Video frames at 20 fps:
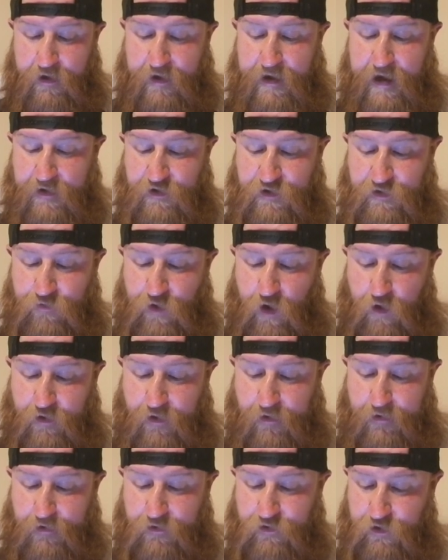In case of
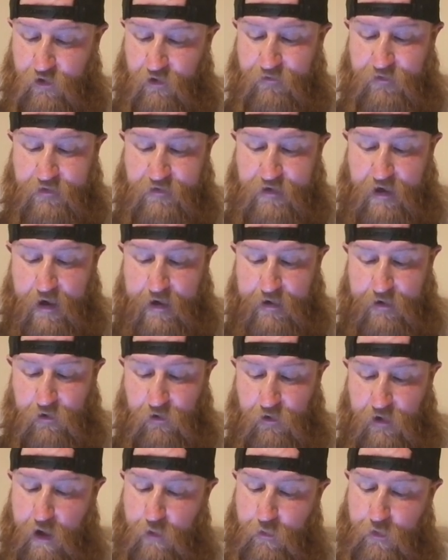non-deletion of this
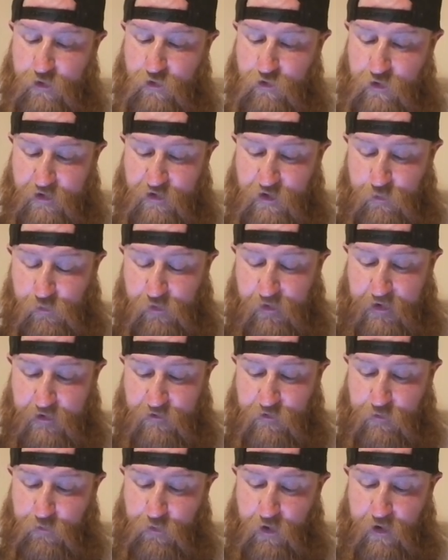article, I will address the
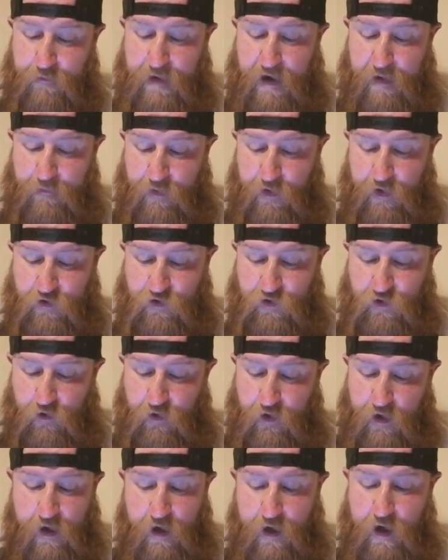police for putting my
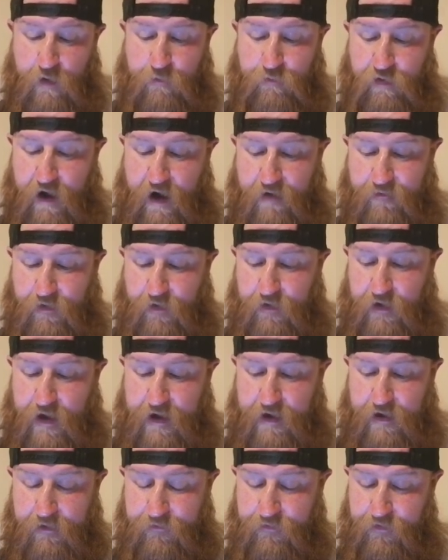personal and private
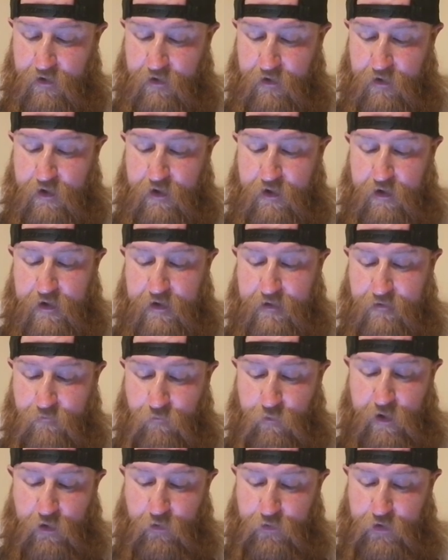life in
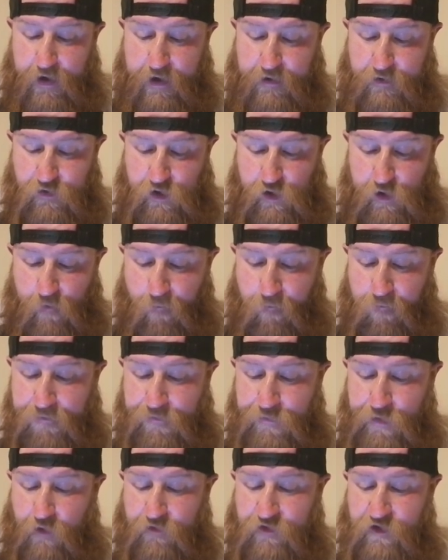real danger.
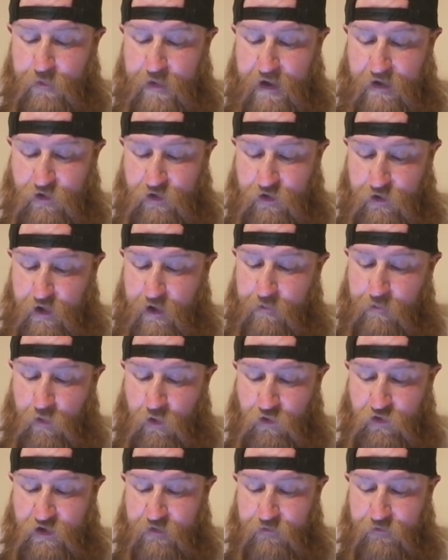Not to mention that
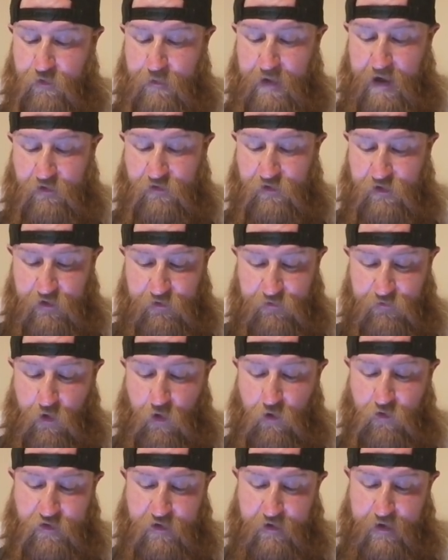much information is
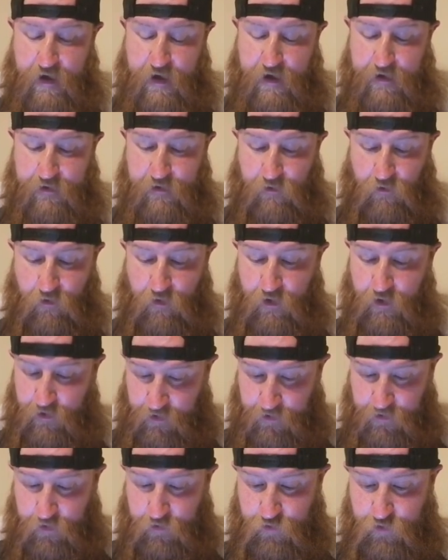false in the article.
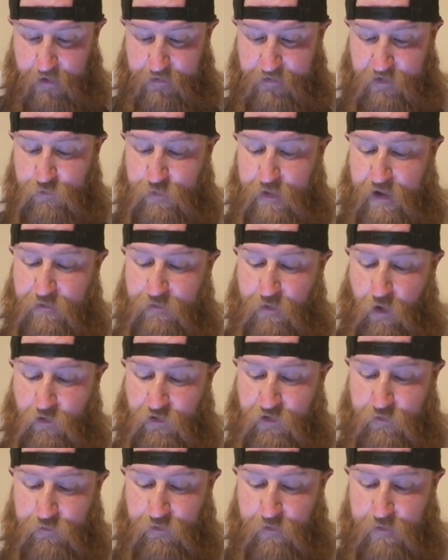You tried to spread
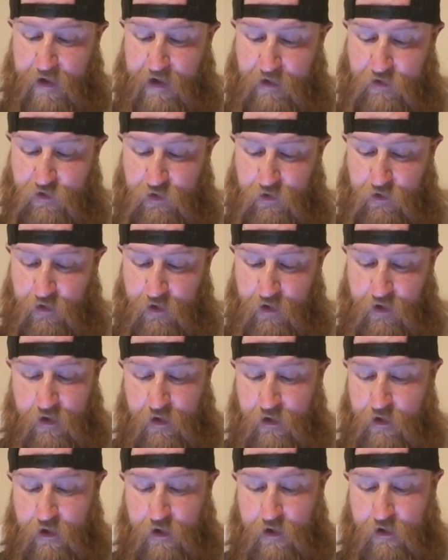false information
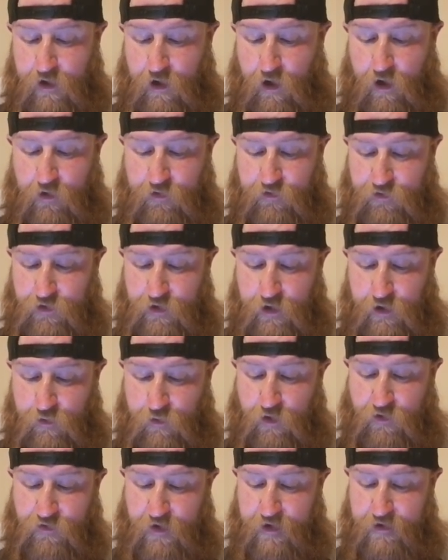
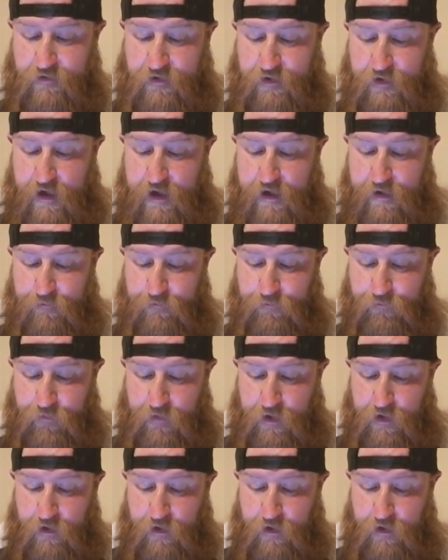across the internet.